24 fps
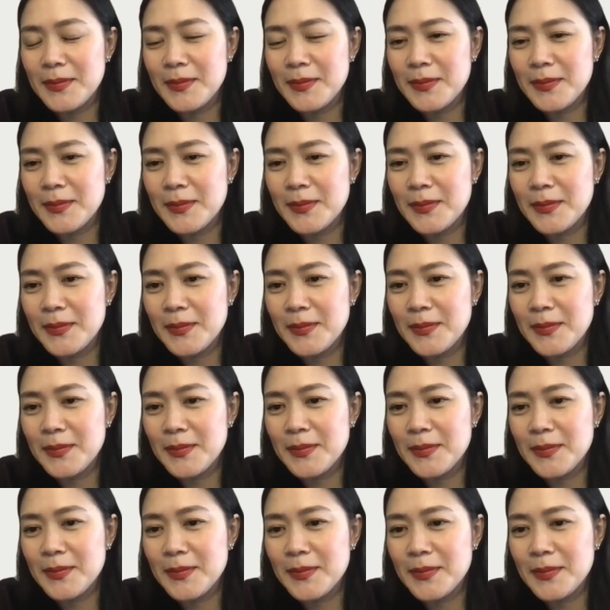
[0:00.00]

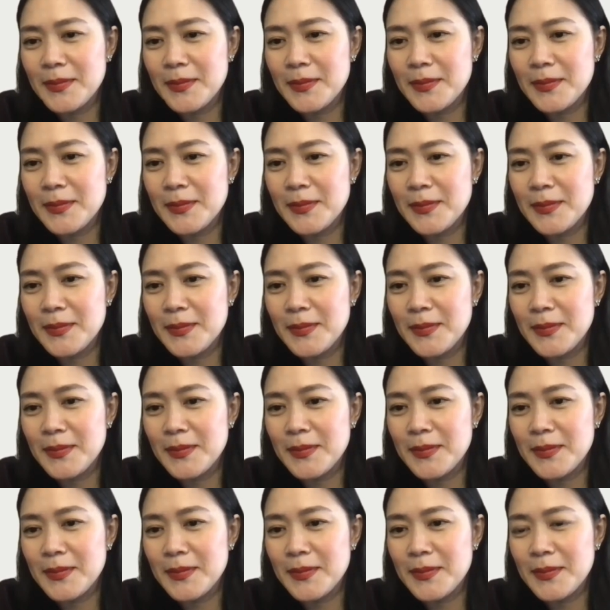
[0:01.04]

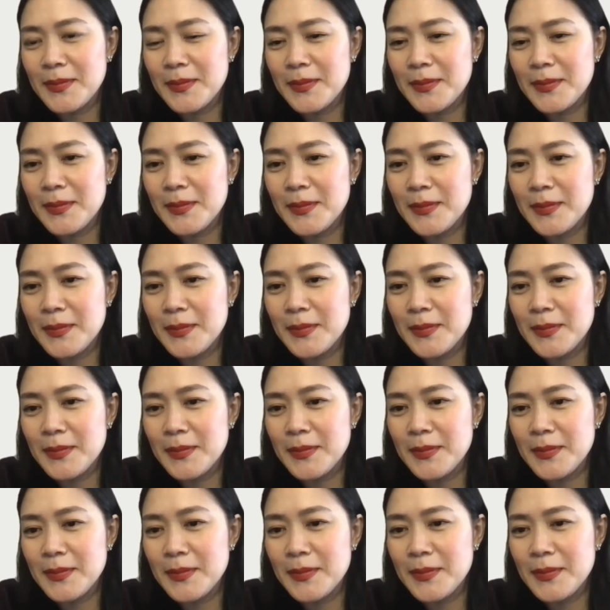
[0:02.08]

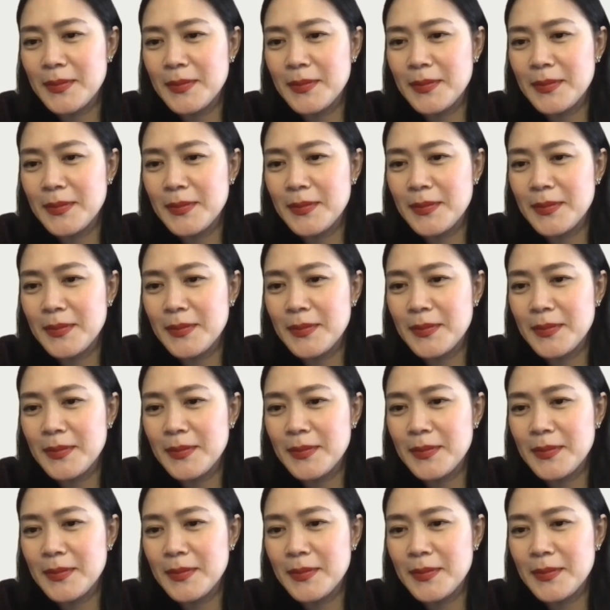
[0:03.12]
No words are spoken by the person on screen.